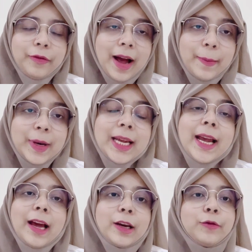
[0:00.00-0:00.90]

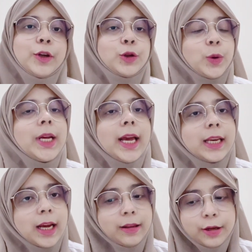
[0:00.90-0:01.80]
family and if you're doing
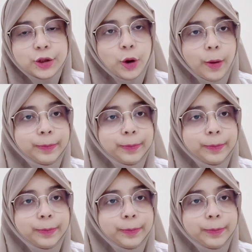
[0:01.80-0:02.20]
any other job